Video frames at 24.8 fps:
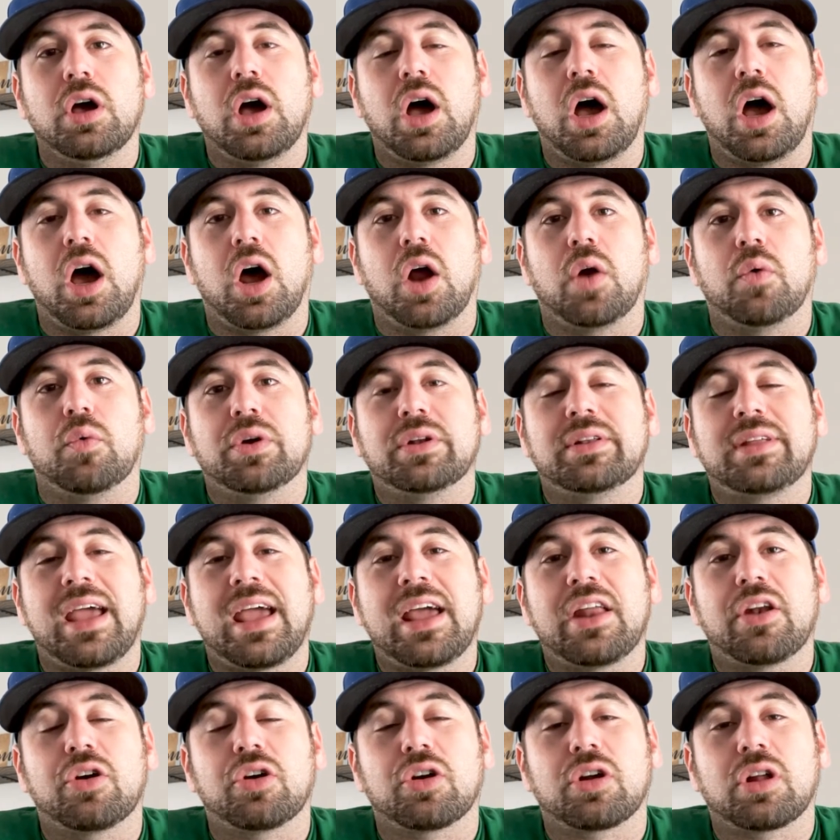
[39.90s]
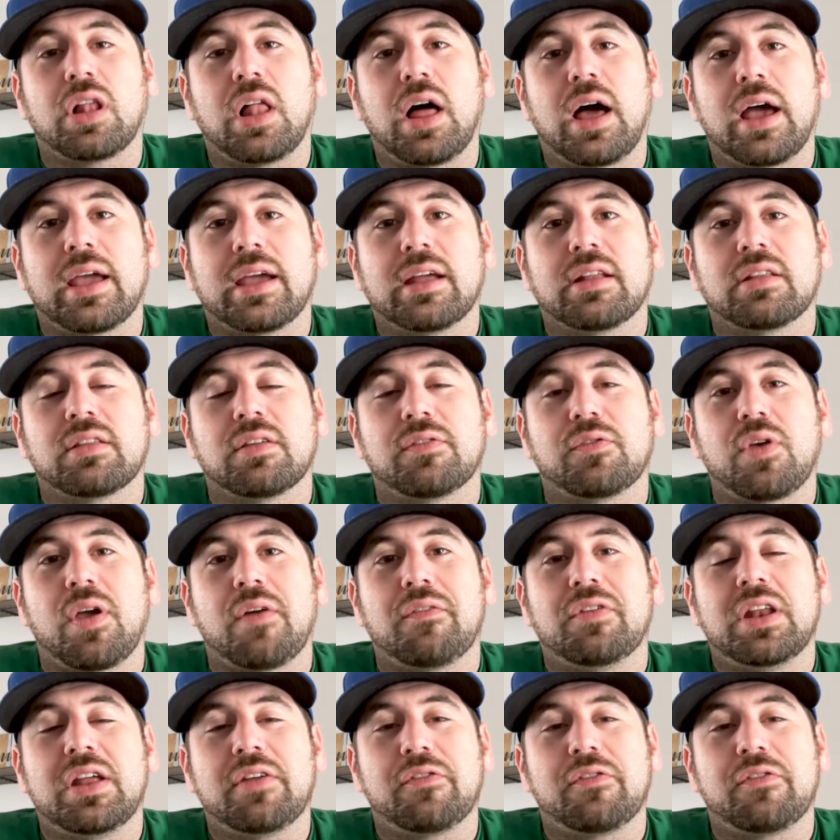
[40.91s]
uh, retainer clients. If you have an,